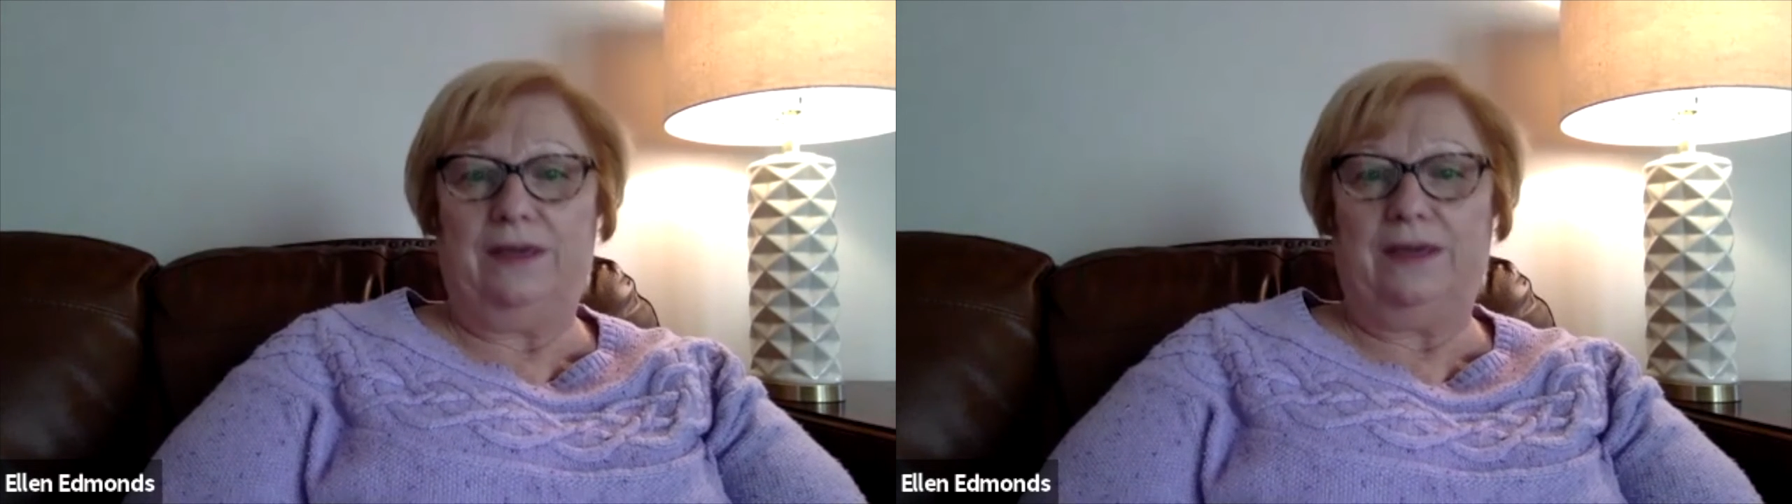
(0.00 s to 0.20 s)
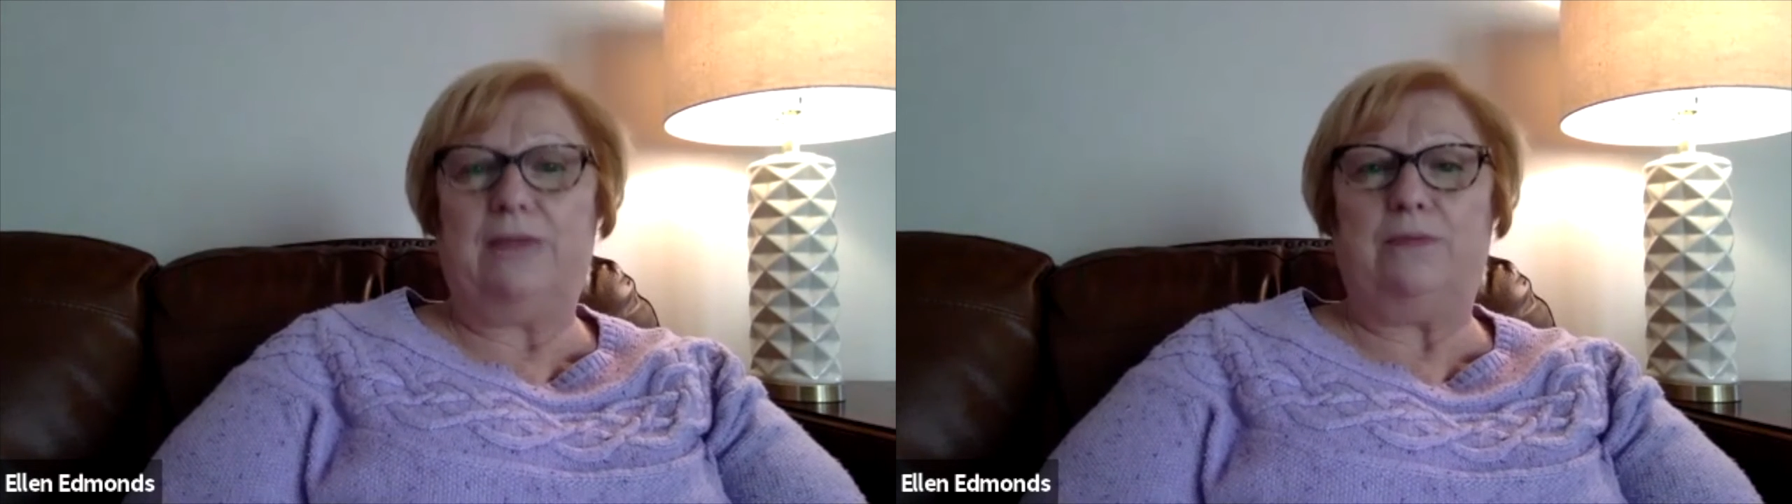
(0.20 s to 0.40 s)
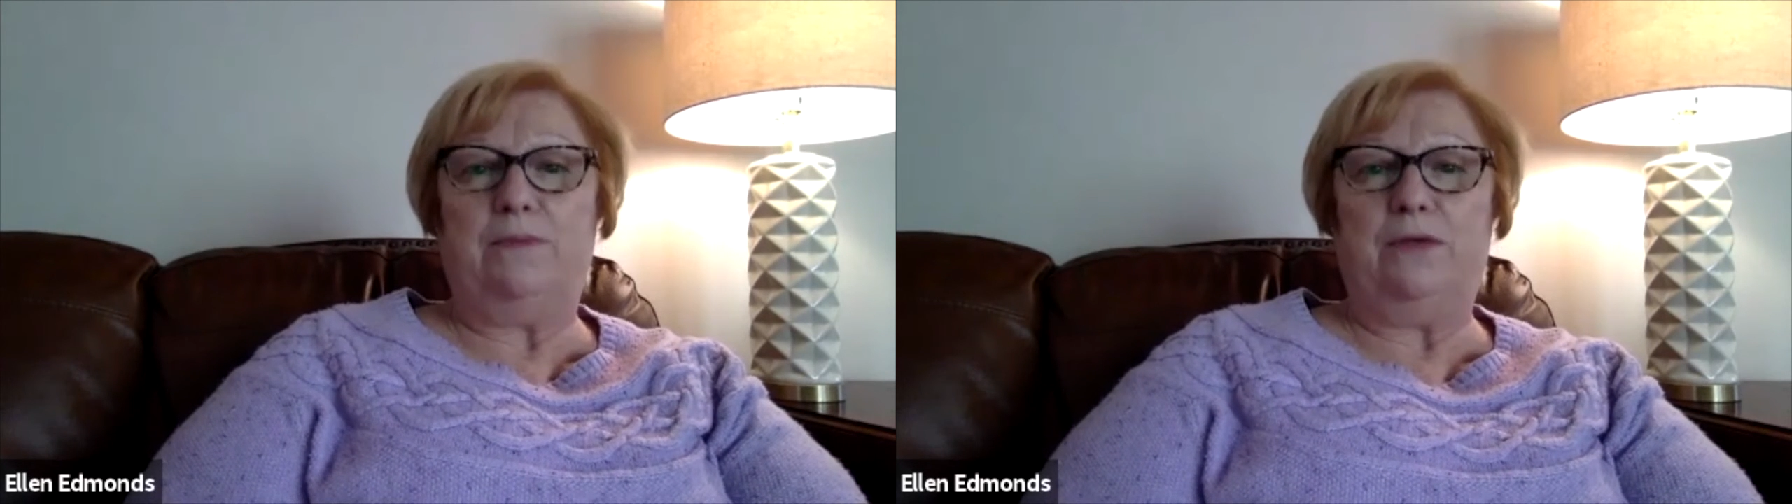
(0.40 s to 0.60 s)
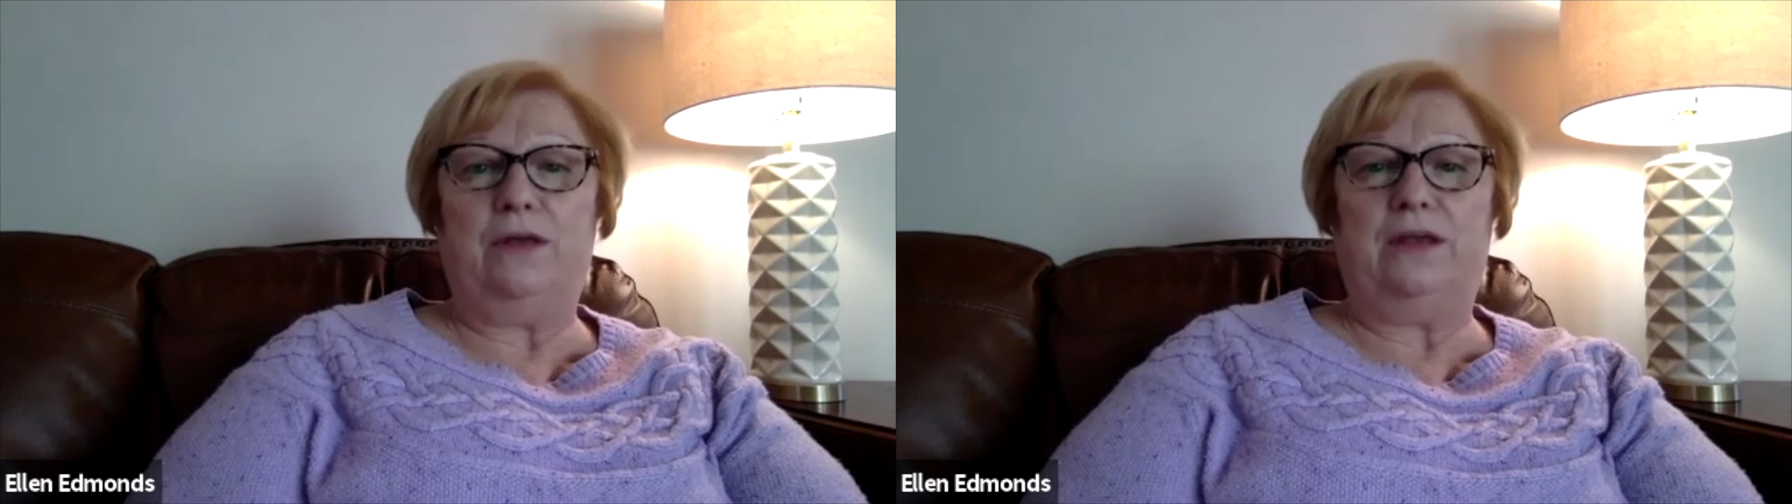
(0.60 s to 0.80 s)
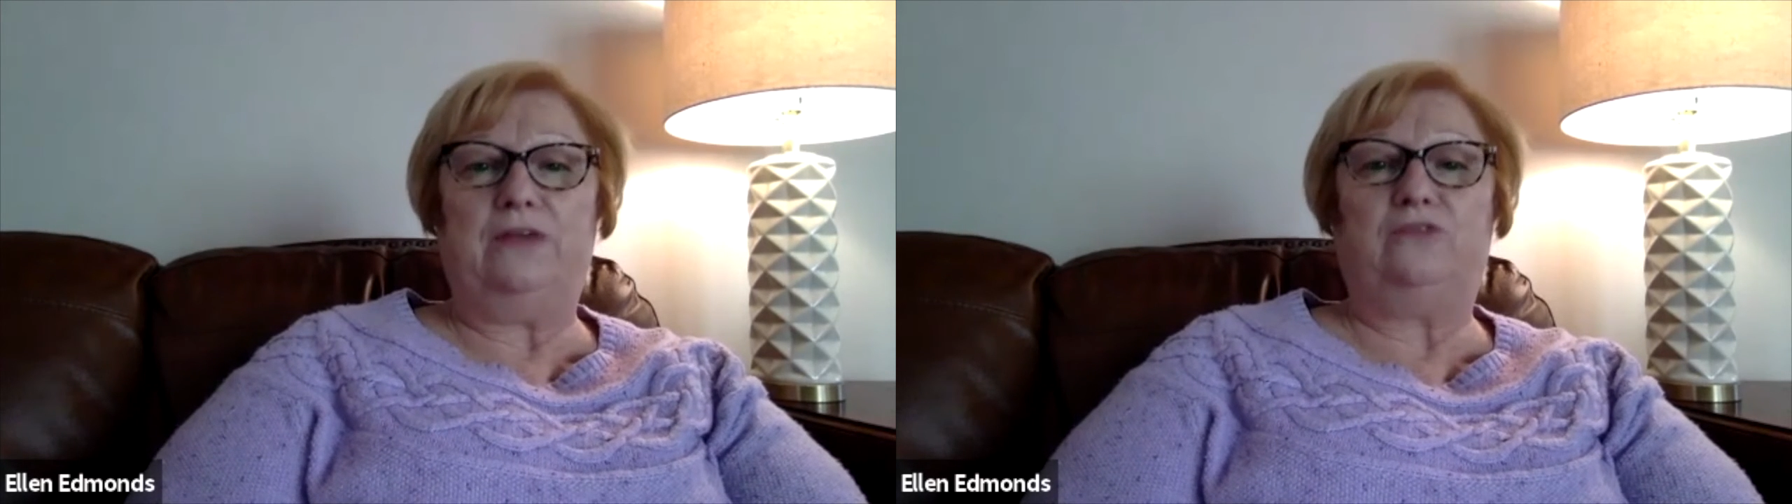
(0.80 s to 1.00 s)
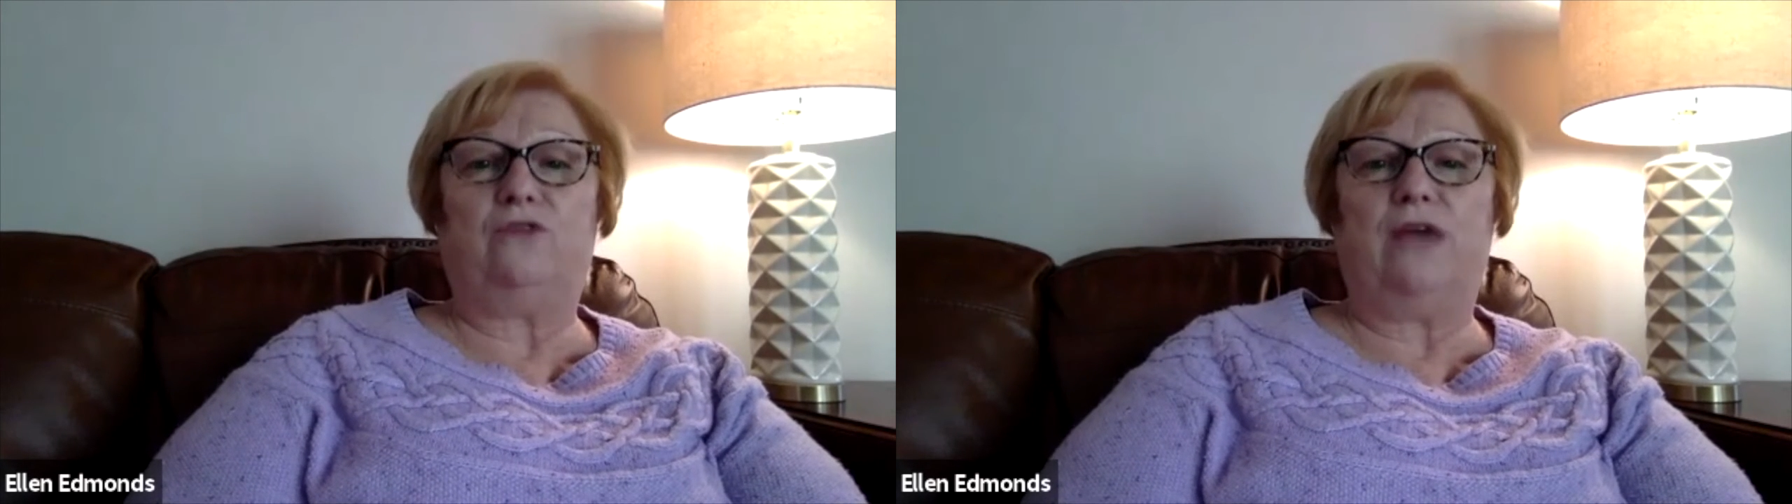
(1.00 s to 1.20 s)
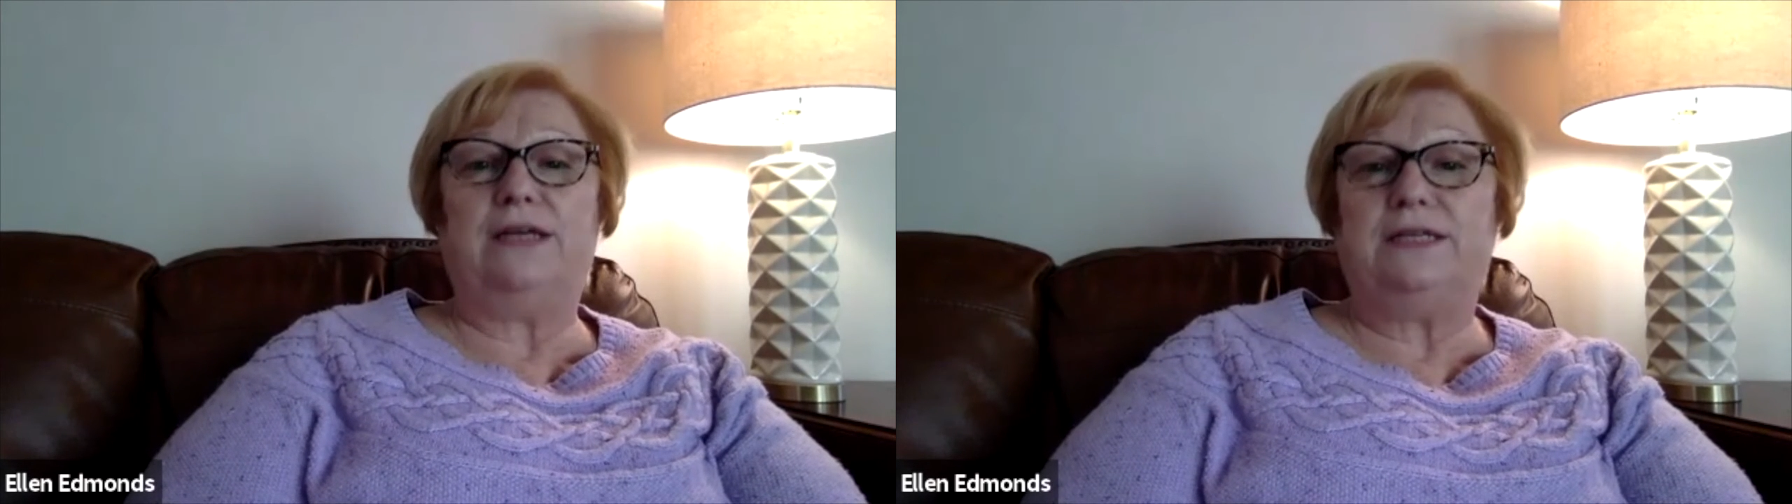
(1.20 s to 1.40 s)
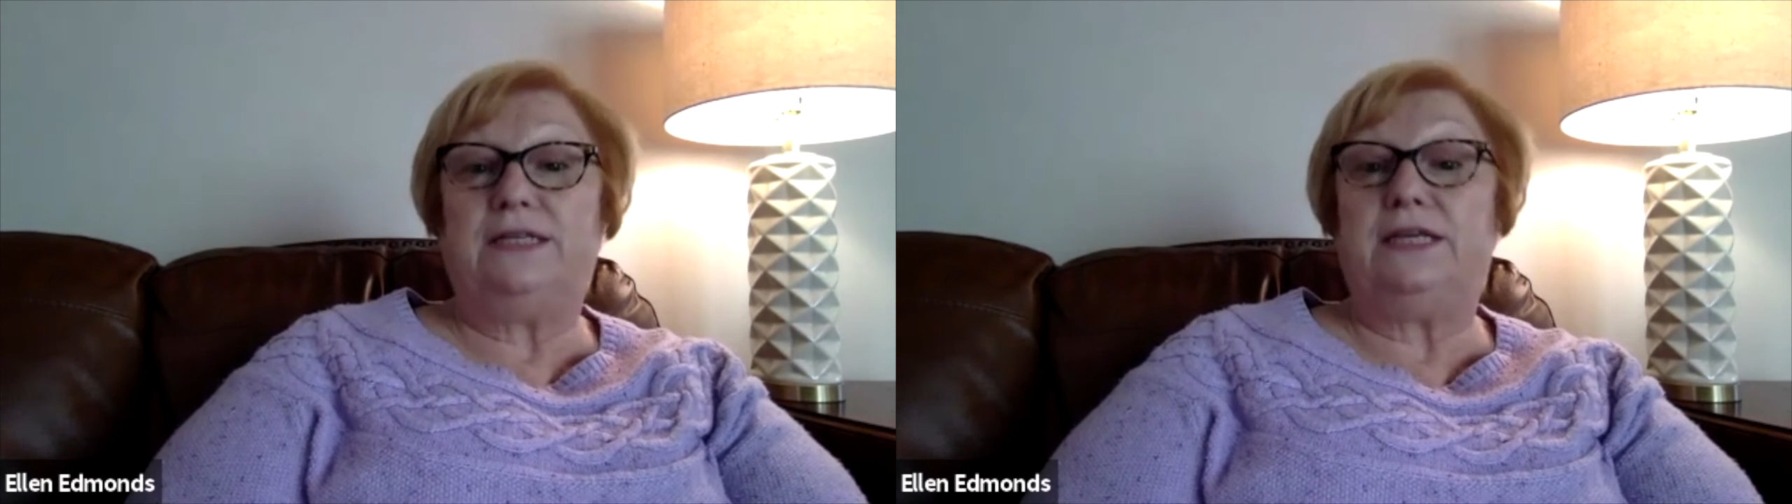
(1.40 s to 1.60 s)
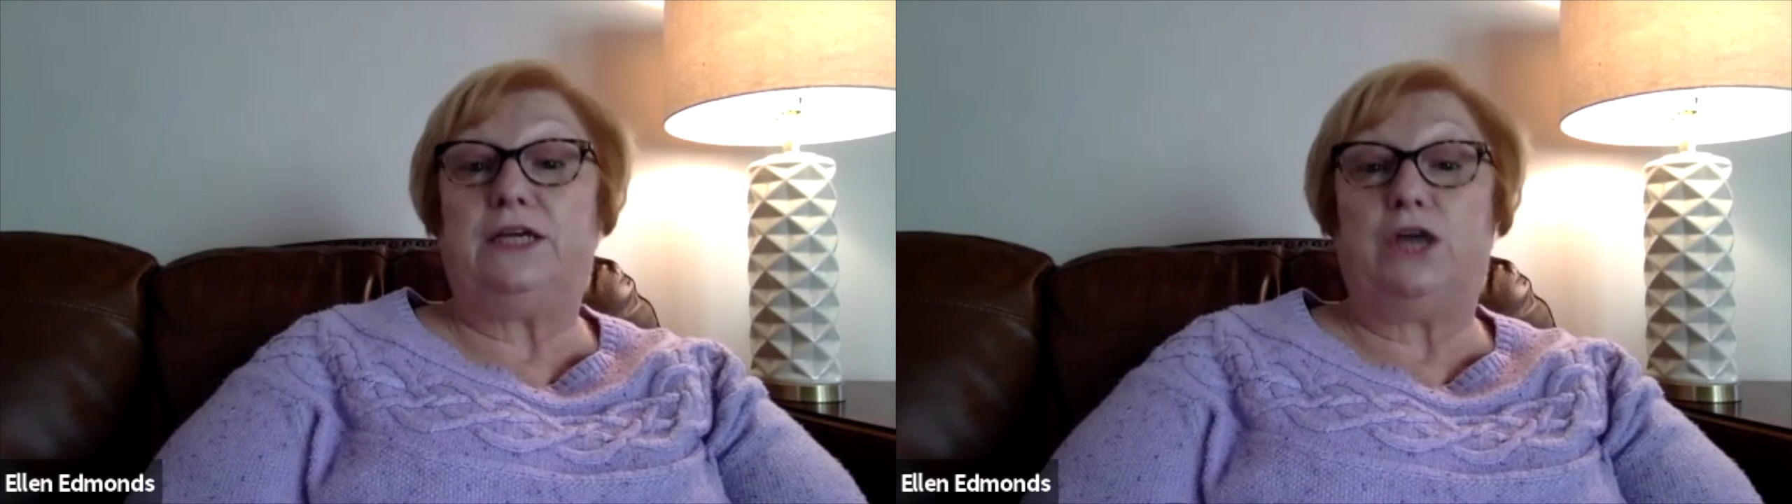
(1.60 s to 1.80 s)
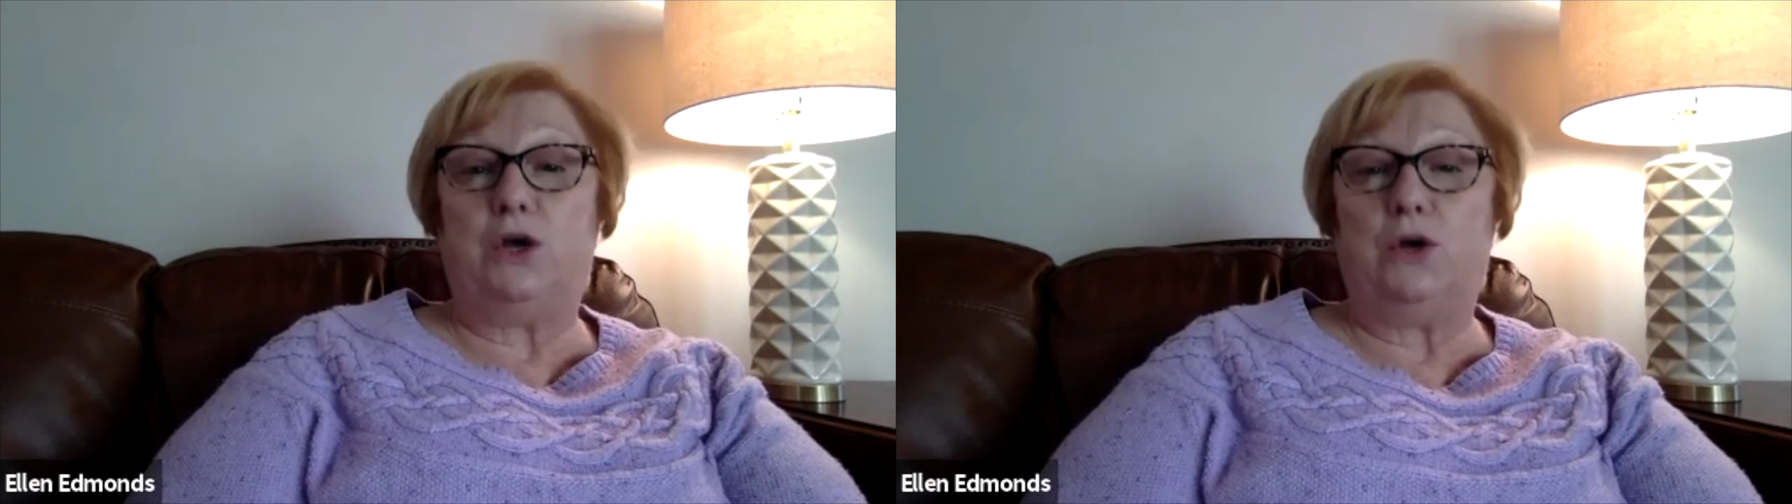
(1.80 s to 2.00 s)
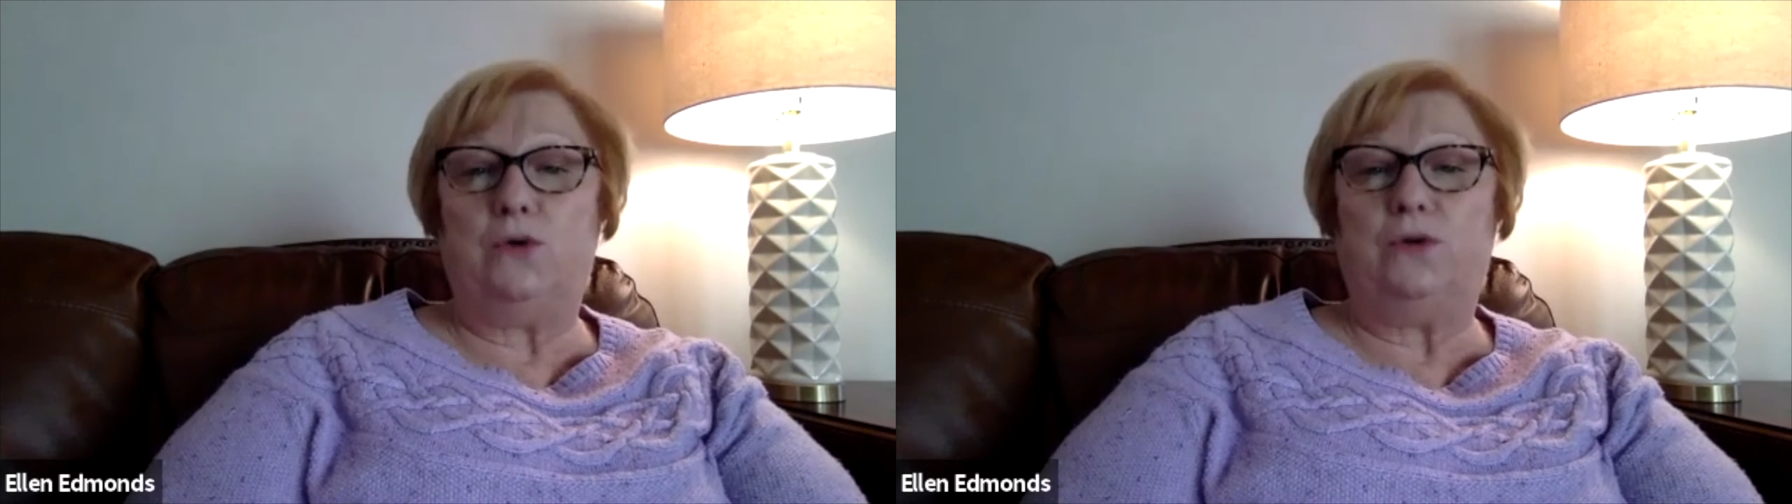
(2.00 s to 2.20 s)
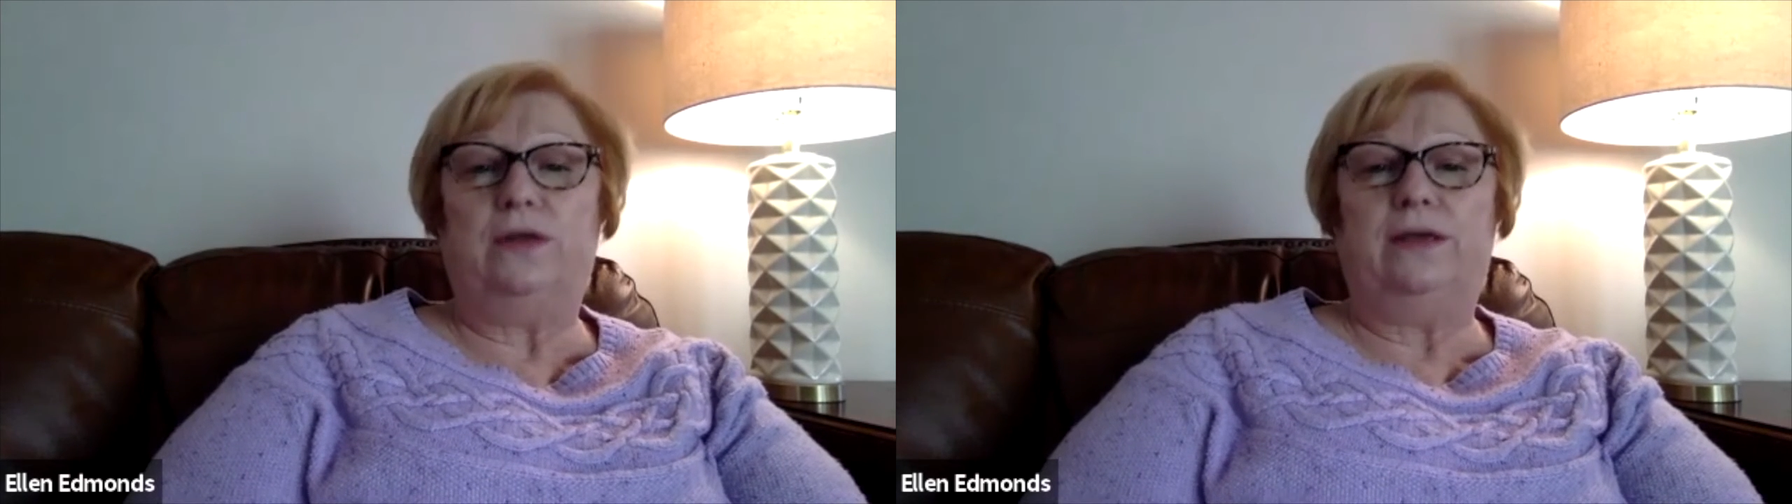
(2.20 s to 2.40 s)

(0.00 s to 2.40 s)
capabilities trying to decode